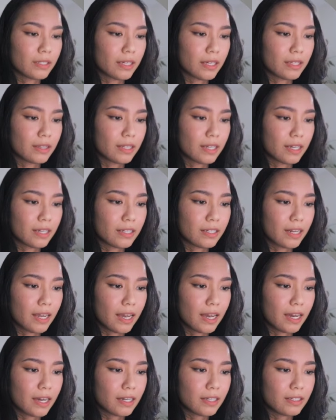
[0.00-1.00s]
and then
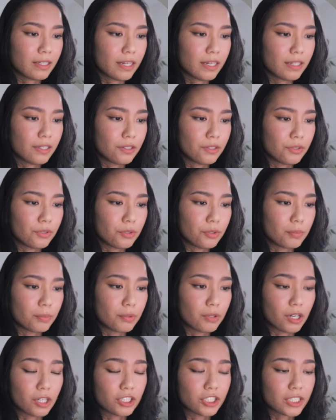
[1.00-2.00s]
add a new
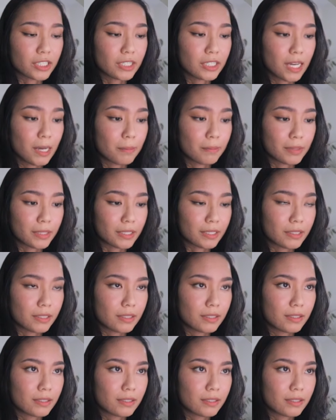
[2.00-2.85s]
project template.